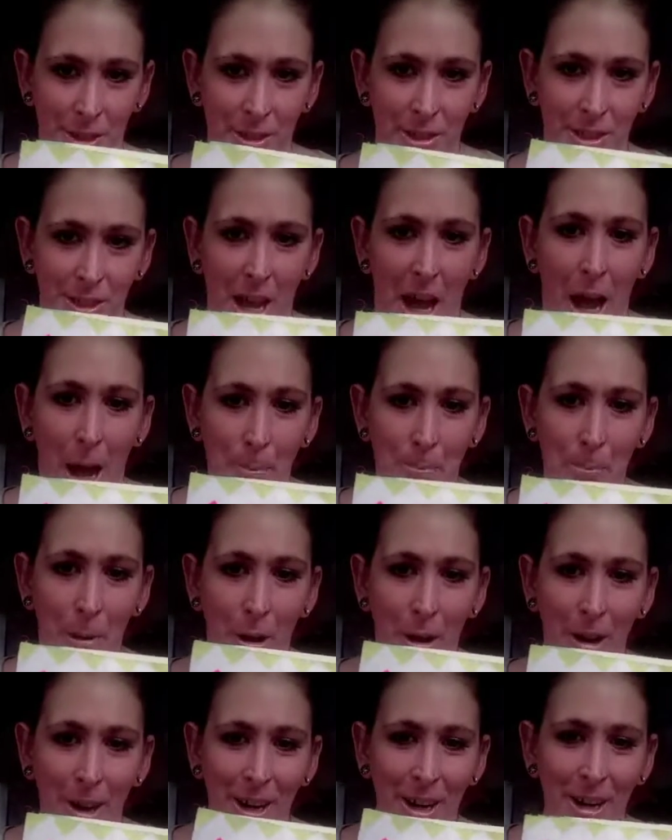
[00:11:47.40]
top
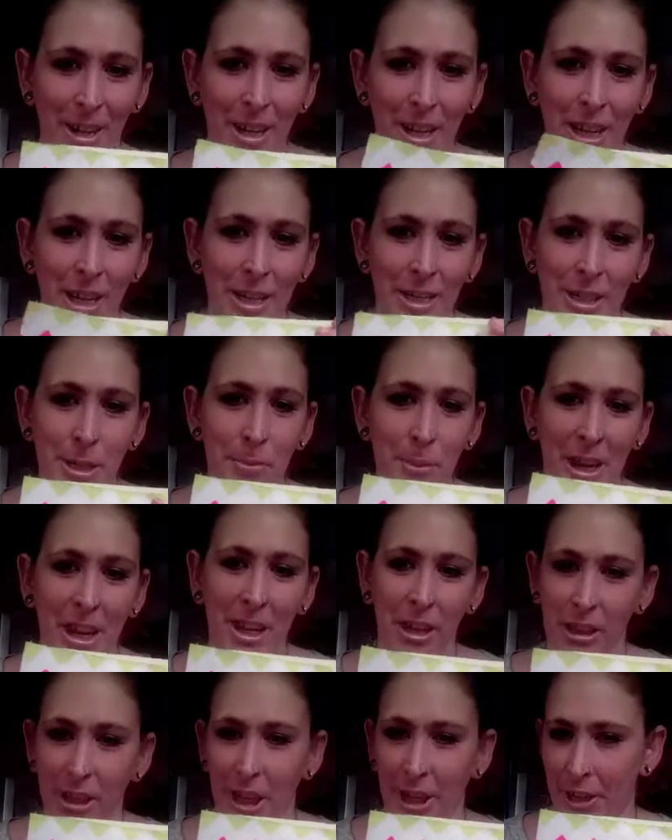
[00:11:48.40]
part, to make
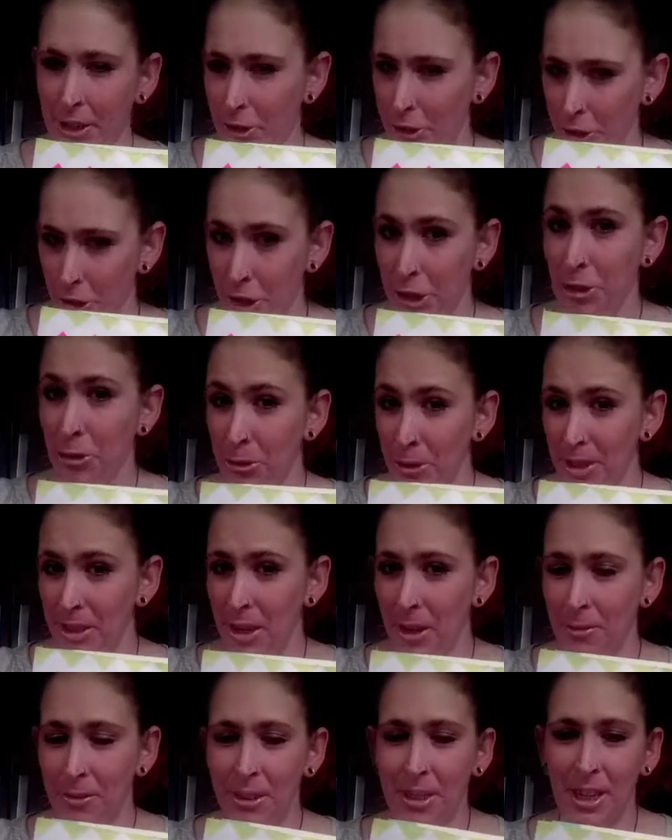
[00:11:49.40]
it like cute and
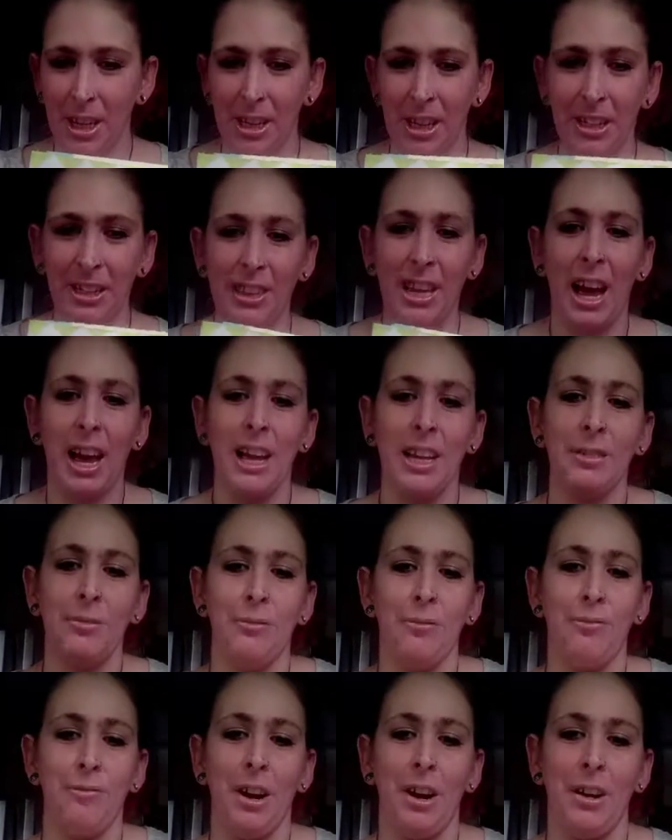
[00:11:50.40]
everything like that, and
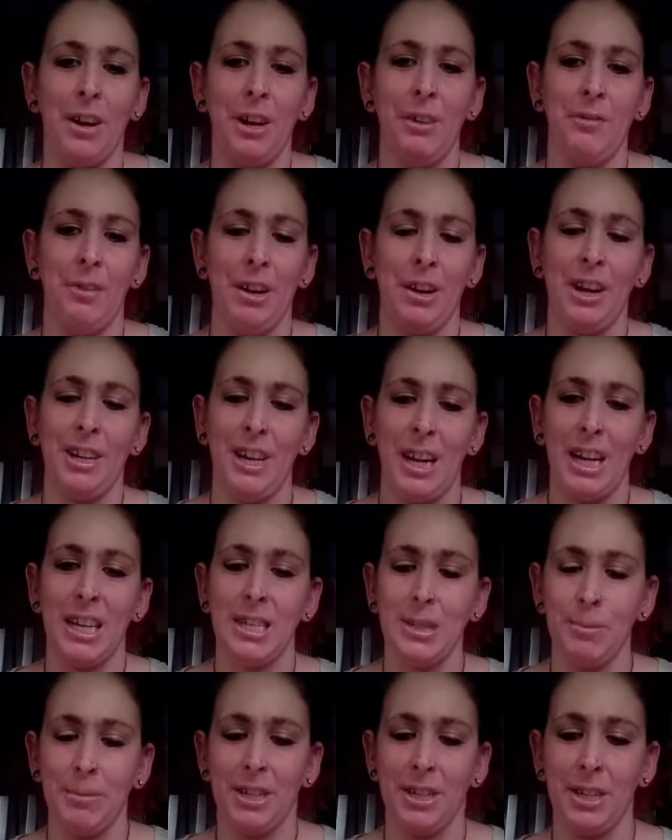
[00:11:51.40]
very
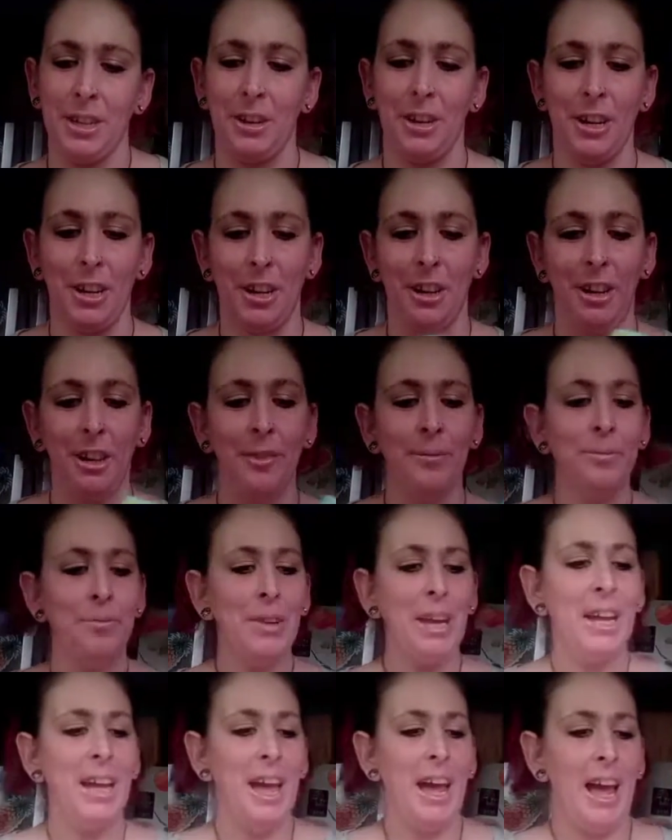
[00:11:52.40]
nice material.
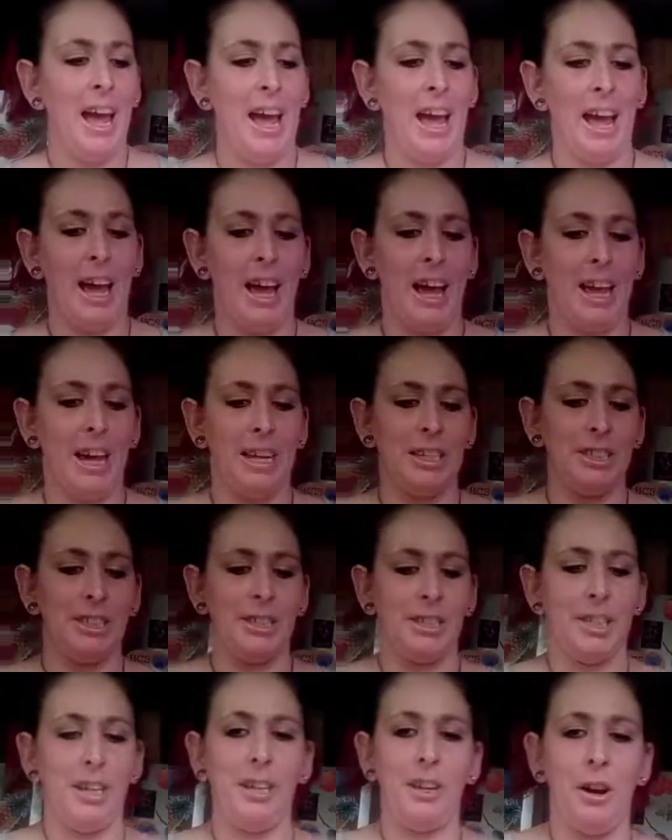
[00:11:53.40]

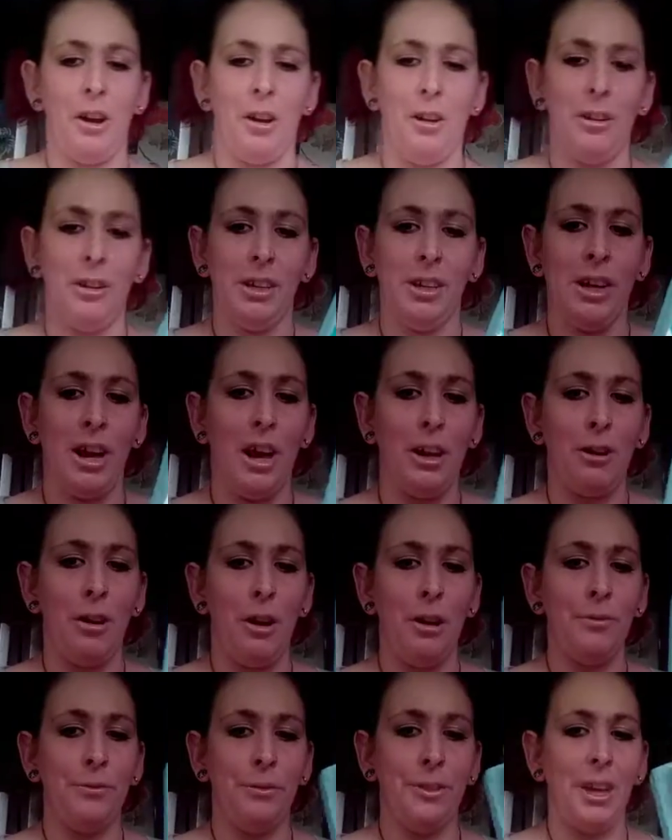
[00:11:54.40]
And you know, cut
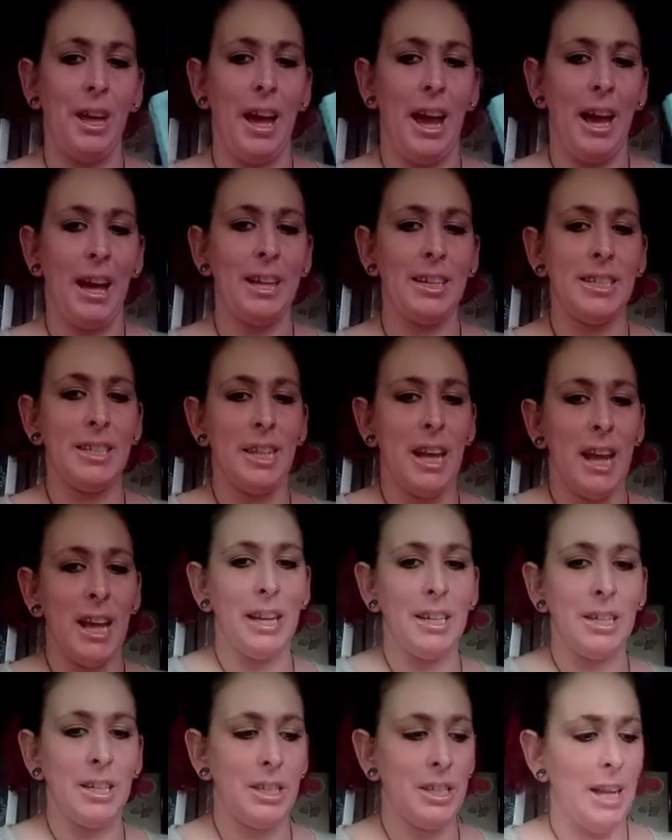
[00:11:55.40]
off the
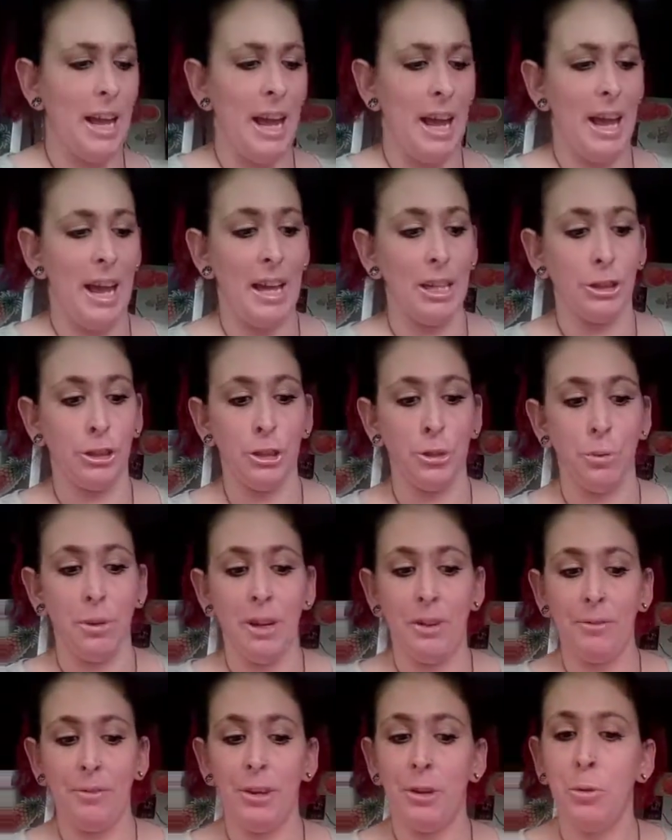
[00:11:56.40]
excess and do
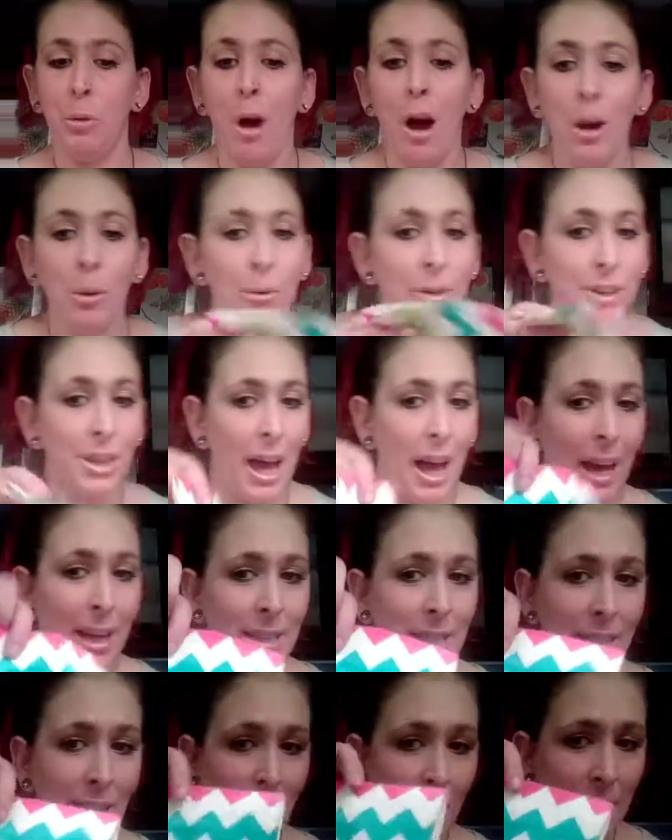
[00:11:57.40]
whatever you want with the
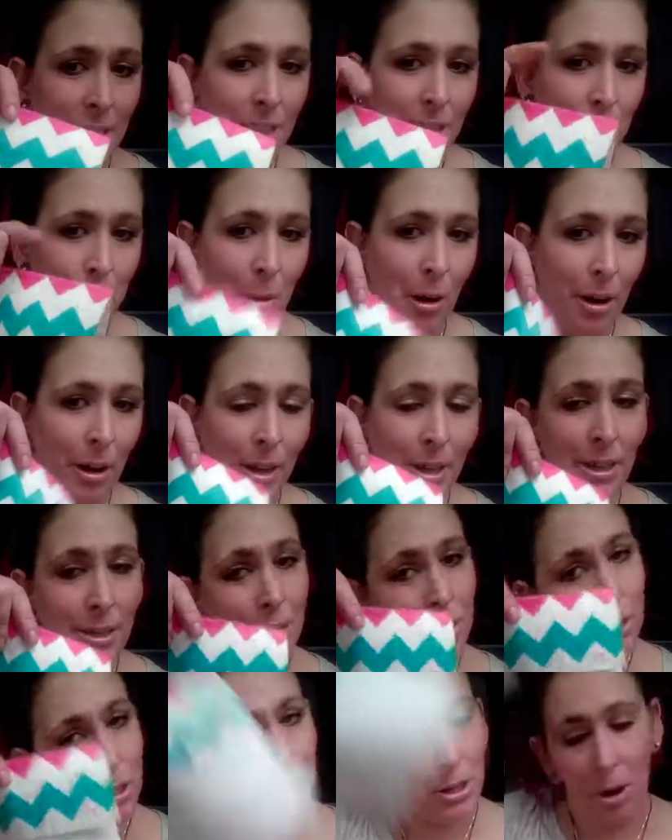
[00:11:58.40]
excess part.
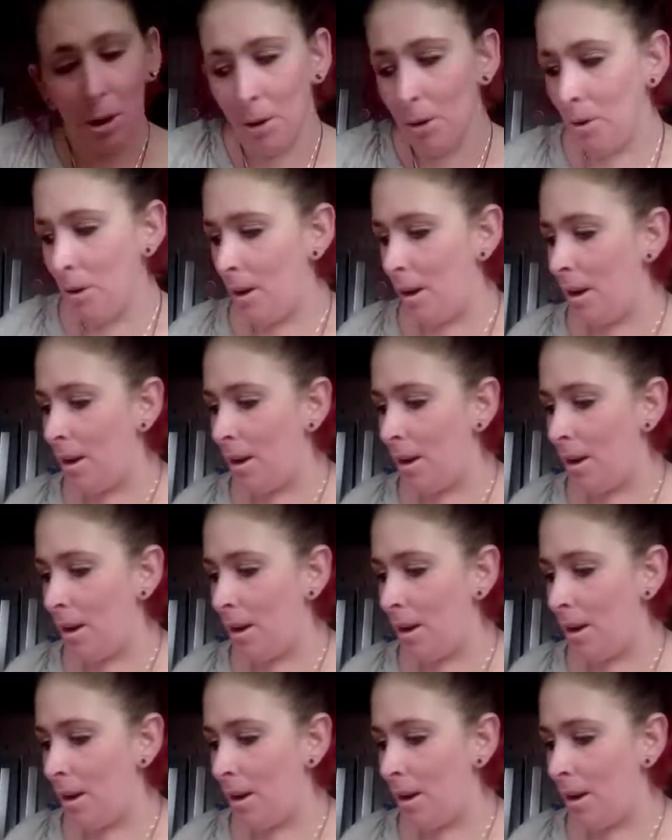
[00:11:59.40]
So